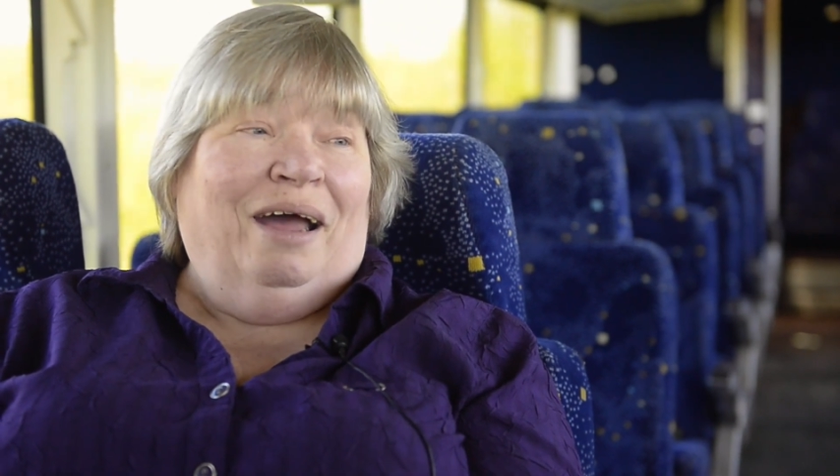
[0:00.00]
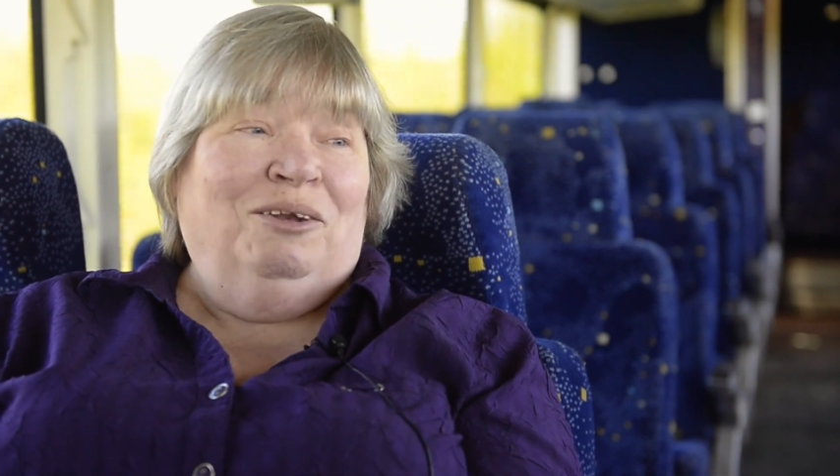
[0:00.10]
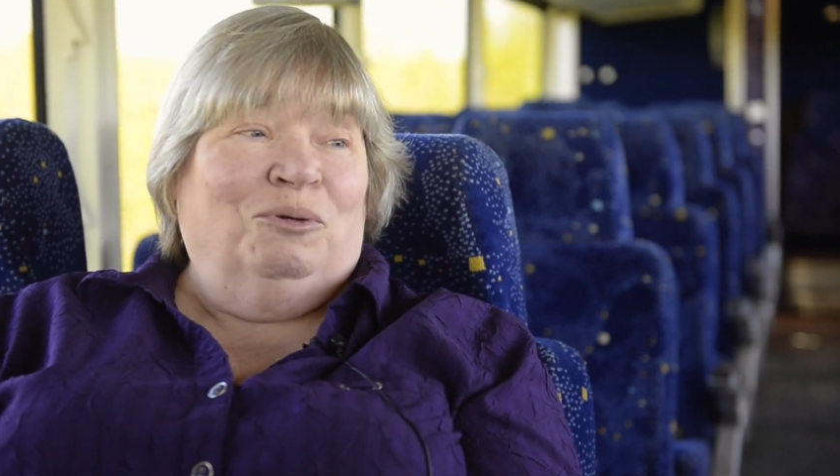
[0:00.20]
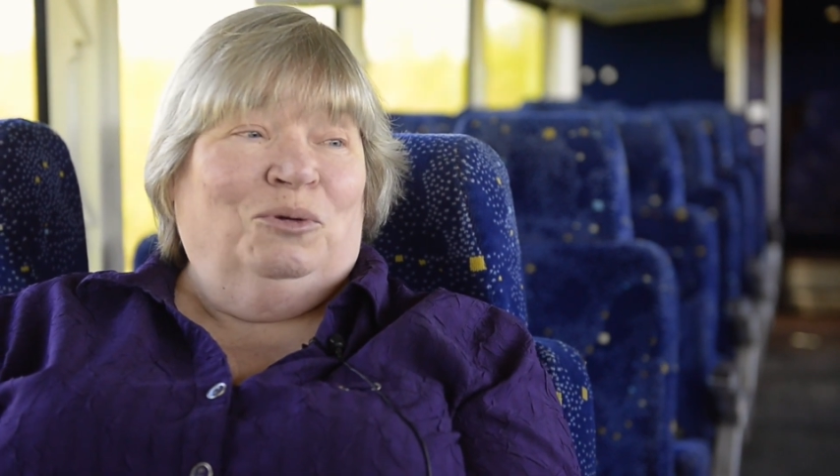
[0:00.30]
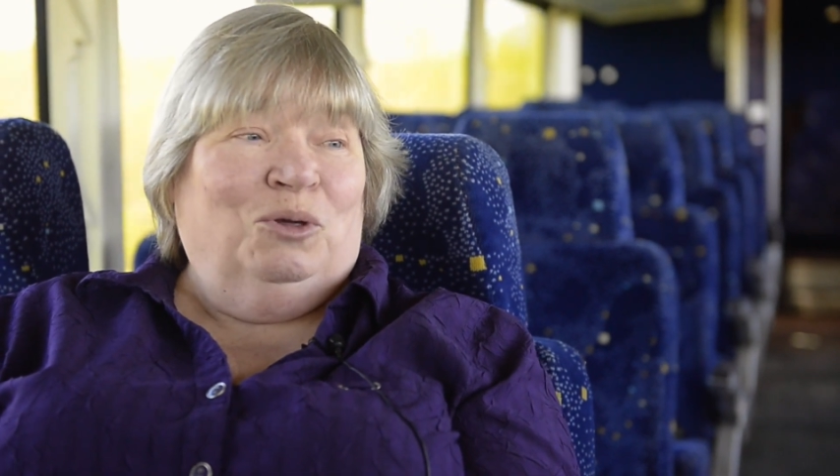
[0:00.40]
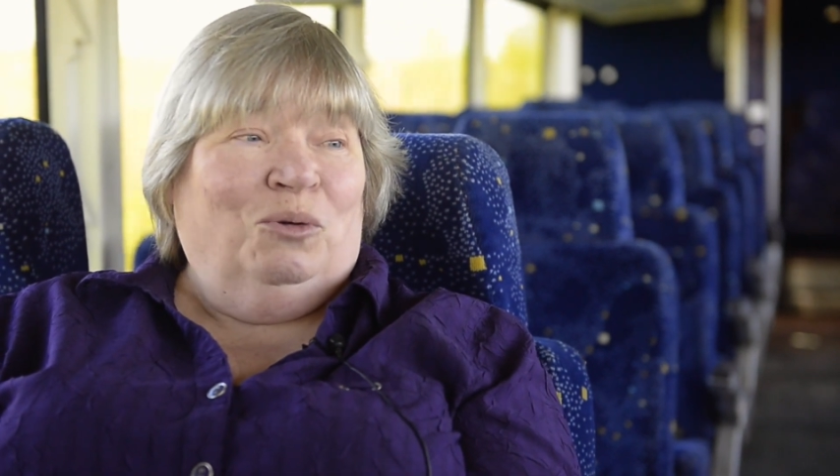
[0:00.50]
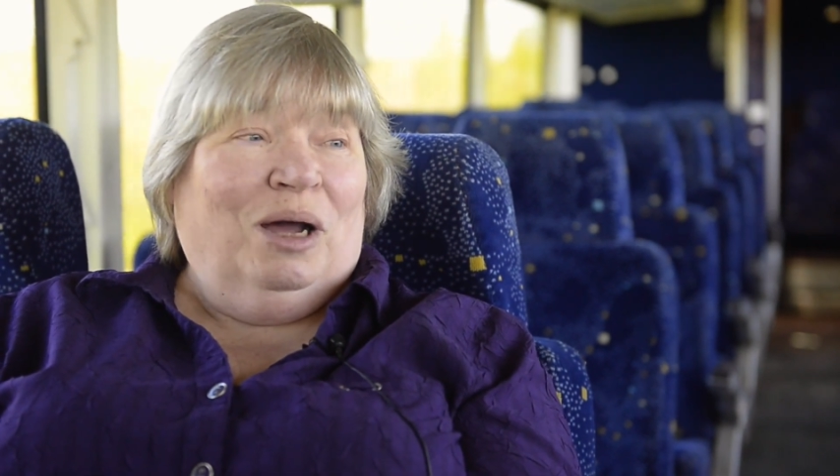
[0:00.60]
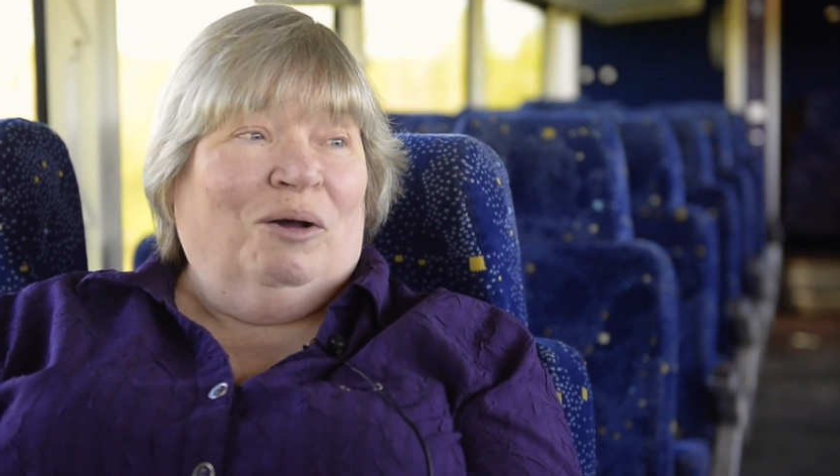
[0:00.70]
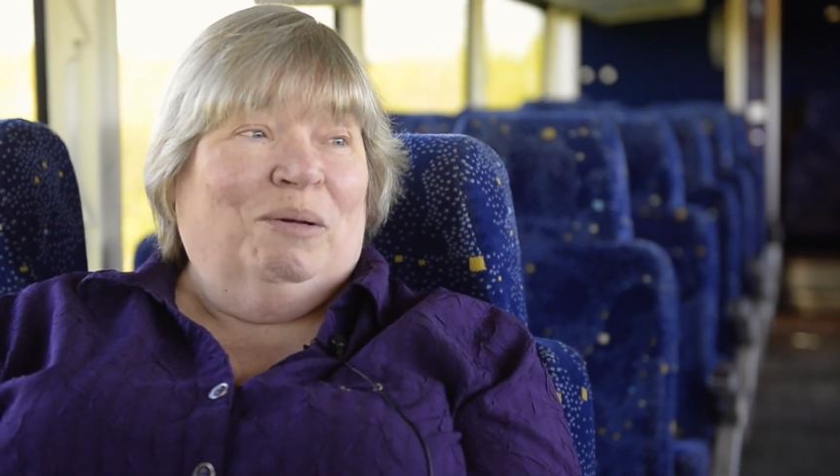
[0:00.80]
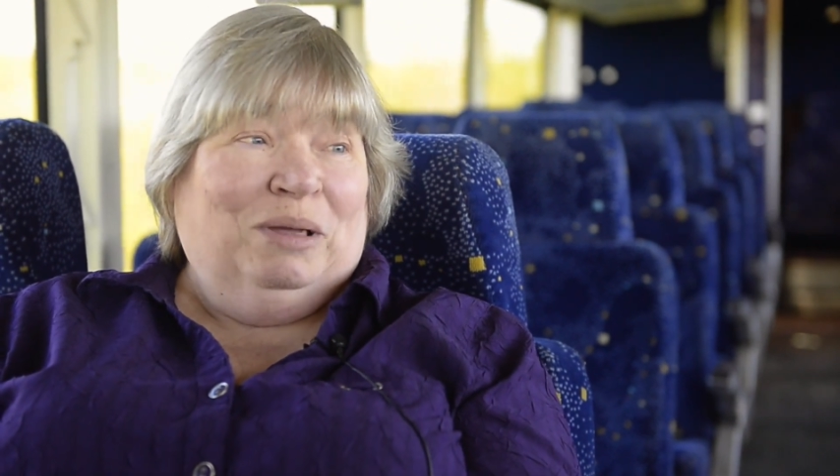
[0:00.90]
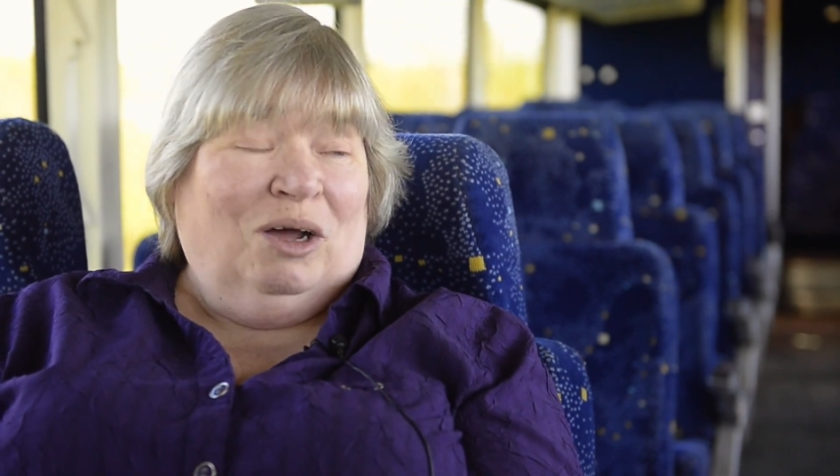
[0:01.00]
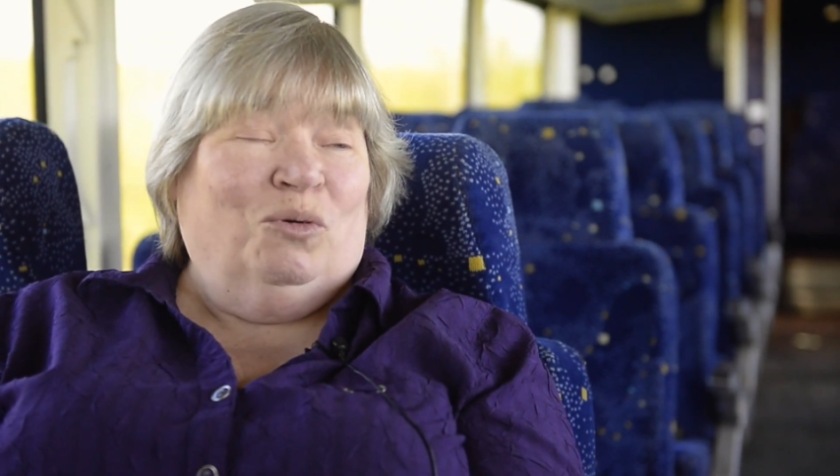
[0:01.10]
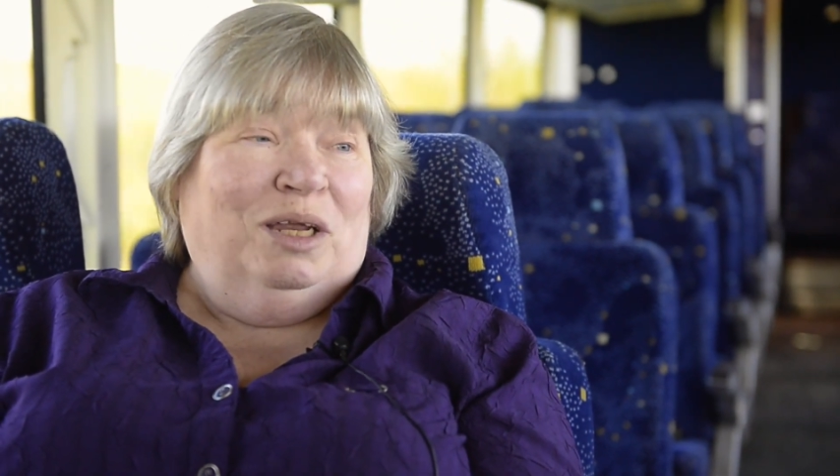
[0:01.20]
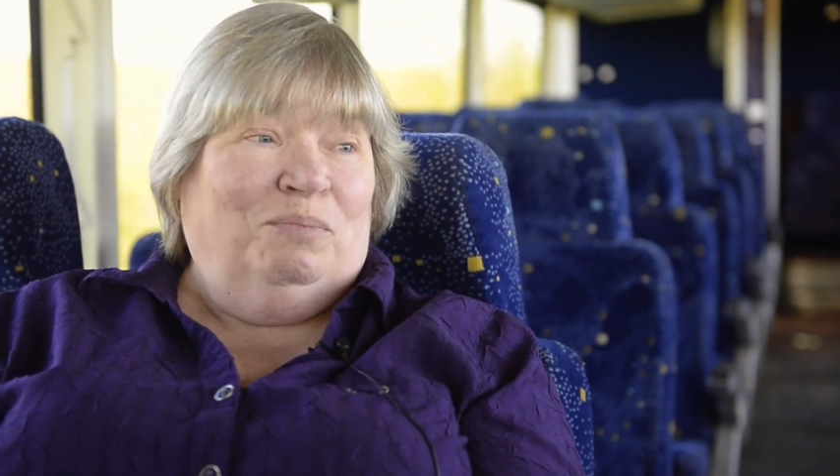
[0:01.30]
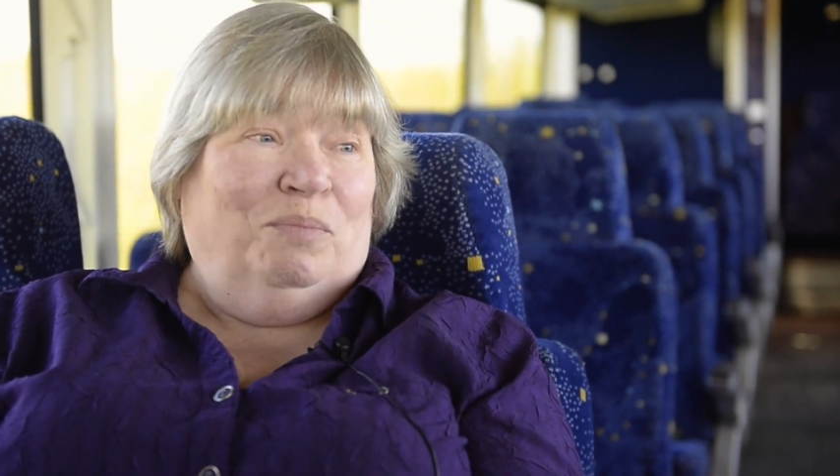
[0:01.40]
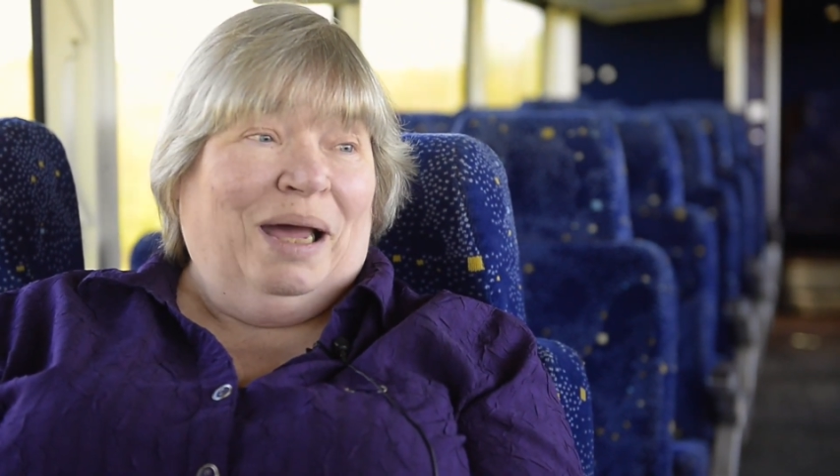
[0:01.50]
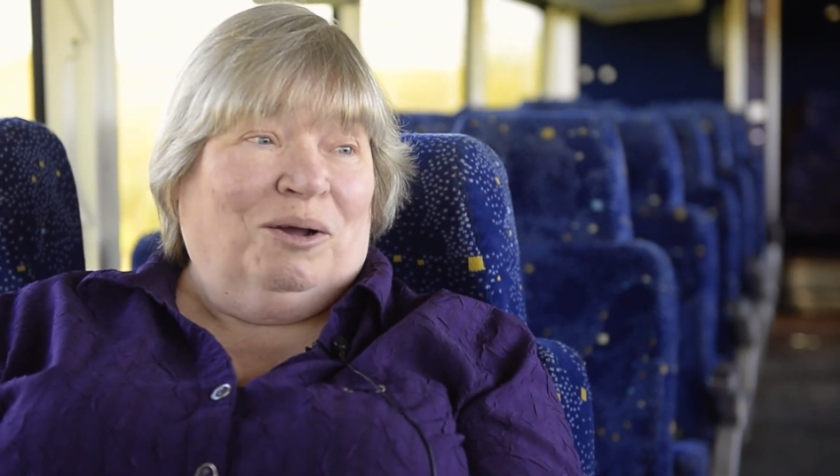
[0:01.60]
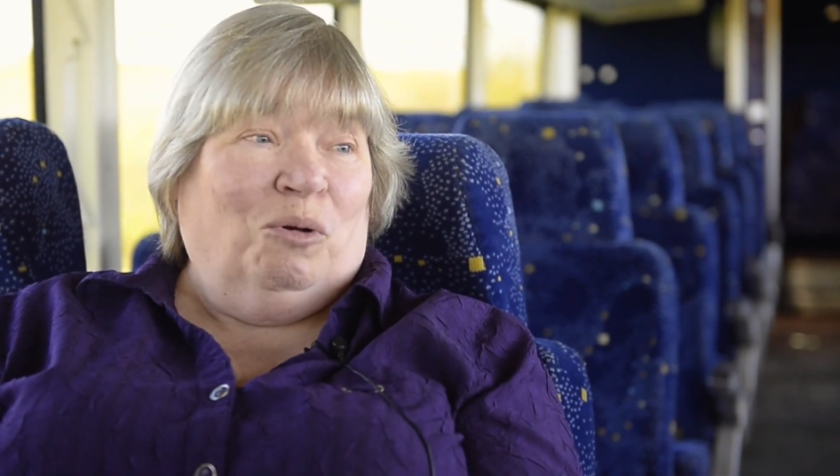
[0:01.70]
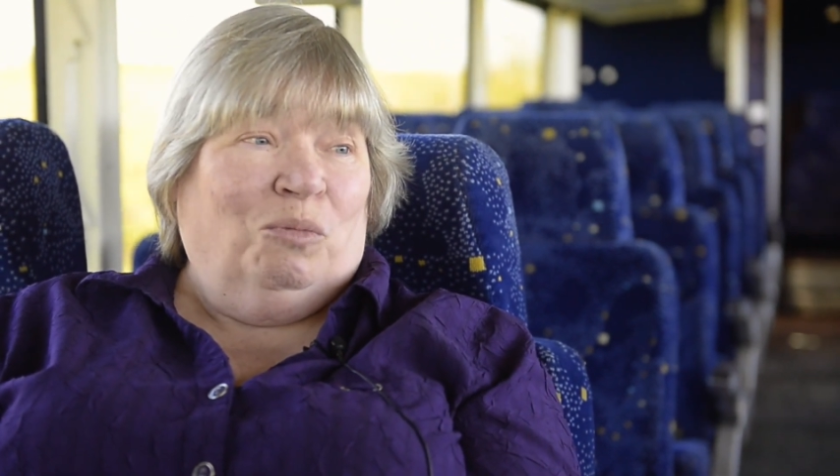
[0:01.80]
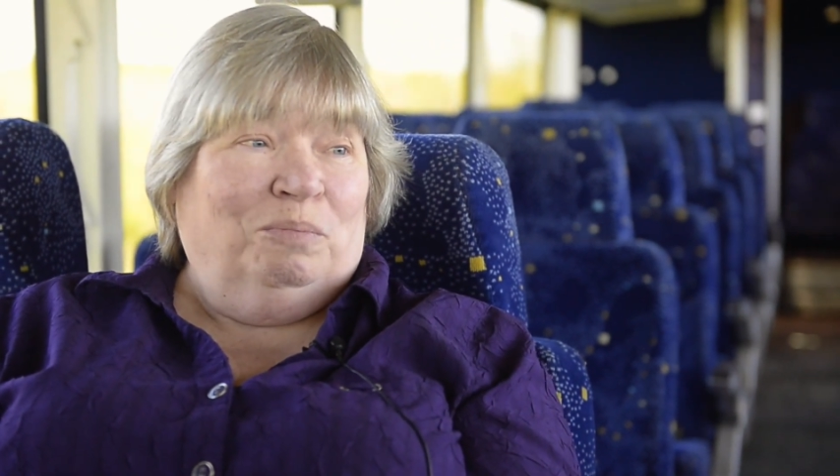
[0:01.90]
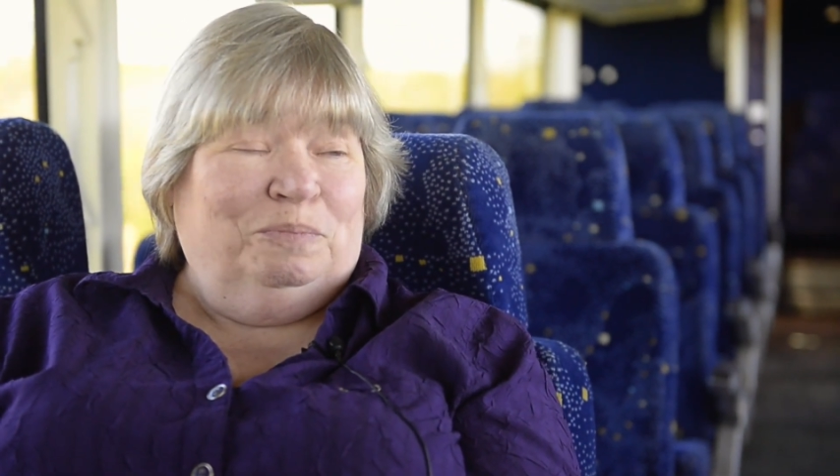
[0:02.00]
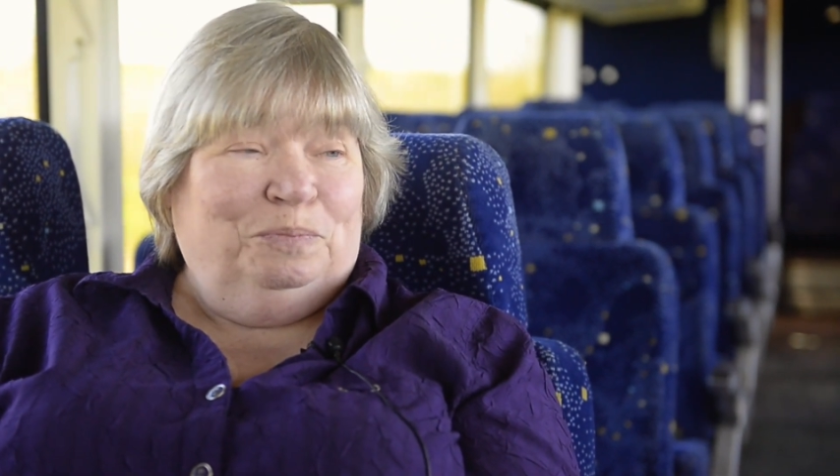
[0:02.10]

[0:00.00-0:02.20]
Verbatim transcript: I don't know how I'm going back home.